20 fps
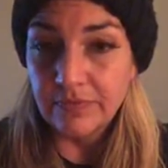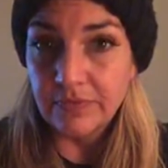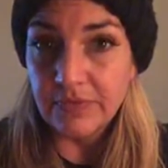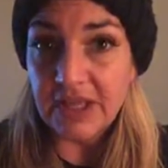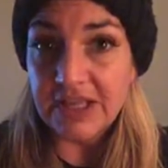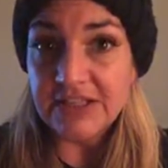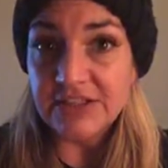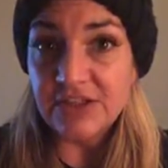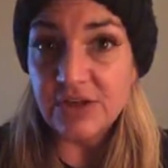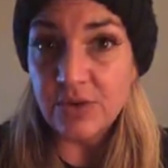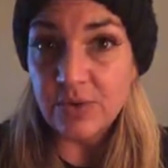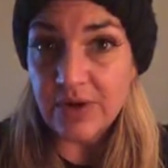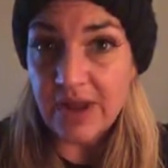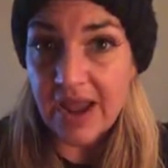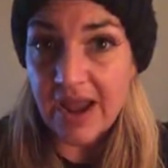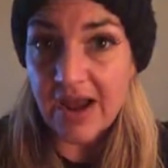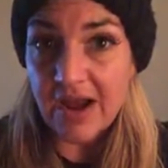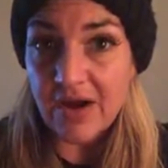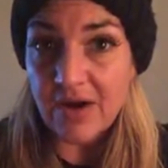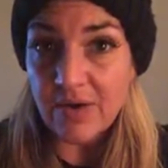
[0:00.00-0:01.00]
And so
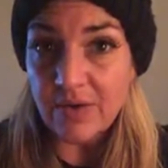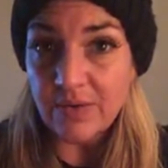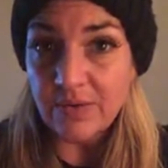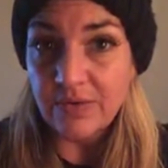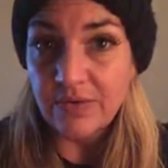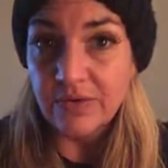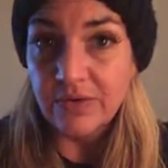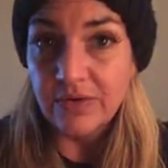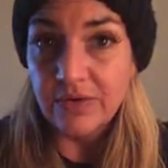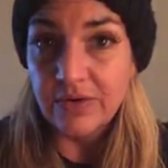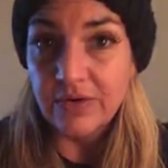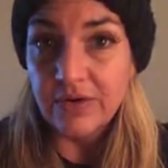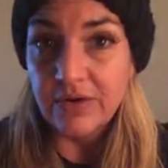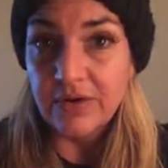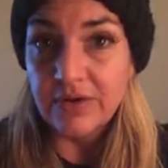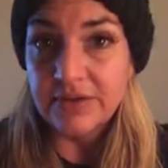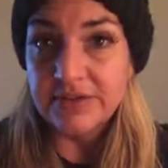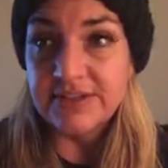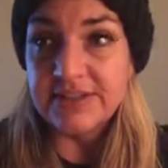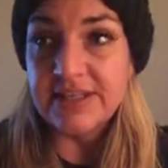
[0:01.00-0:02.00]
now,
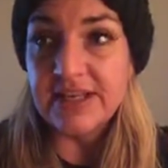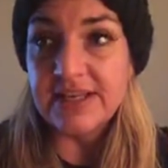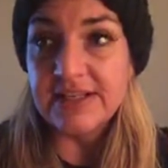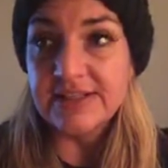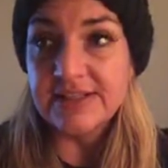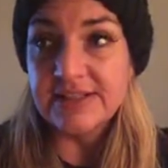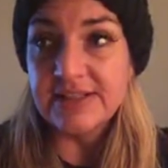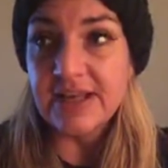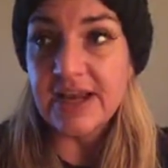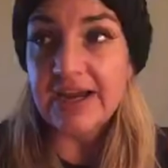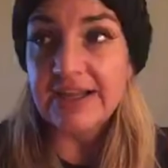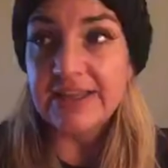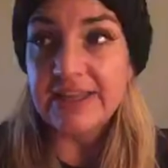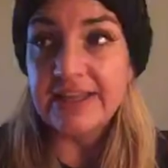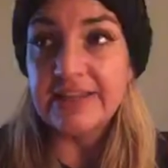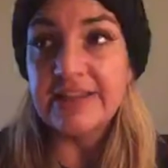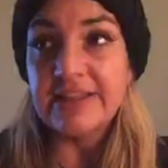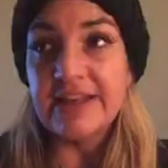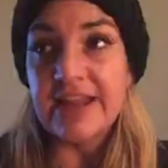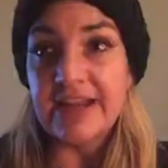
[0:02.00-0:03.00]
since I
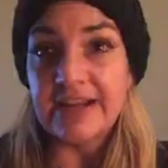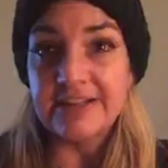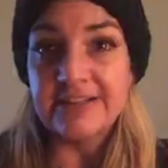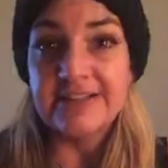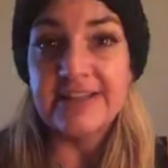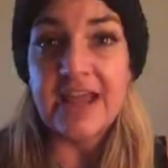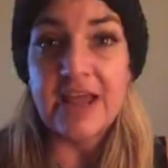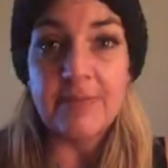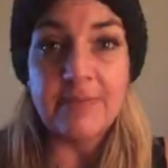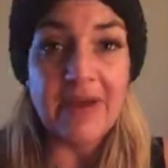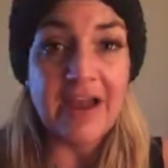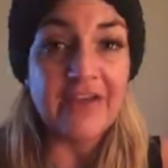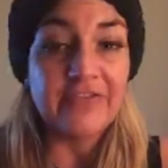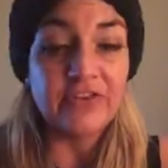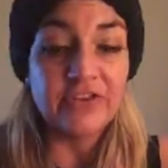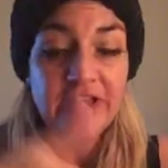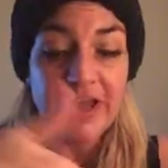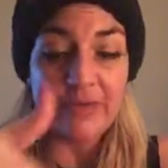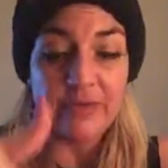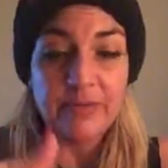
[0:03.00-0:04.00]
think the next step
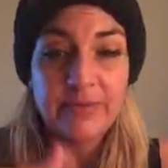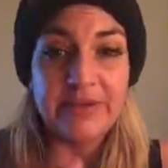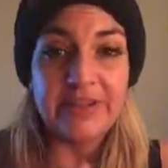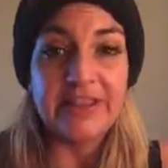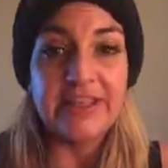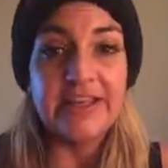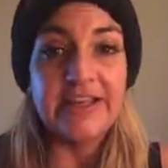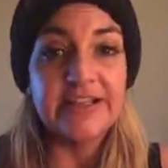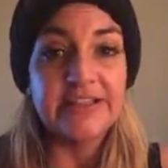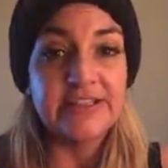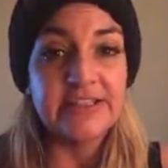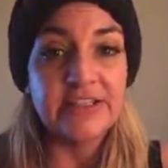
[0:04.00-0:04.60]
after that would be this,